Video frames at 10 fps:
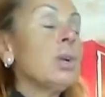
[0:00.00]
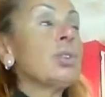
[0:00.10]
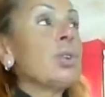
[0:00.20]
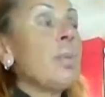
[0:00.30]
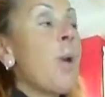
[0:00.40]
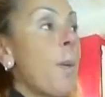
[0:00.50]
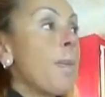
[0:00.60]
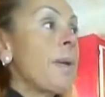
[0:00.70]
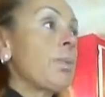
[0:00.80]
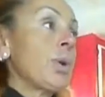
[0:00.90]
So I'm
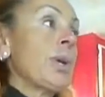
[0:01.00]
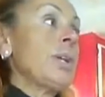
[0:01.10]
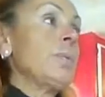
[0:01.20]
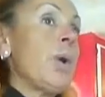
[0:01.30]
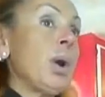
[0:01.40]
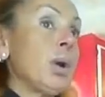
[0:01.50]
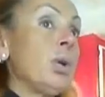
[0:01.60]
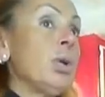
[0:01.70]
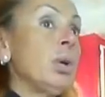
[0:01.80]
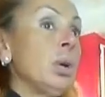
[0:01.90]
hoping I'm working tomorrow.
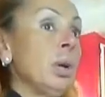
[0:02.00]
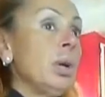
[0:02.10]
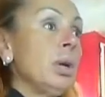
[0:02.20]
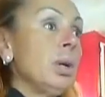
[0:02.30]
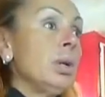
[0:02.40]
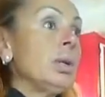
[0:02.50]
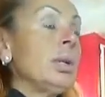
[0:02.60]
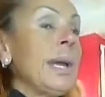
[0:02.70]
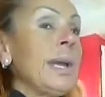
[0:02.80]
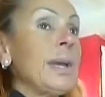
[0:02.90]

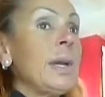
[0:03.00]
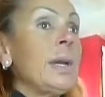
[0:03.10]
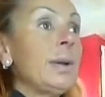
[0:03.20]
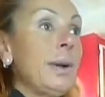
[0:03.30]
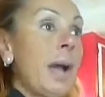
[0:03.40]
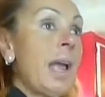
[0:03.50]
Like, I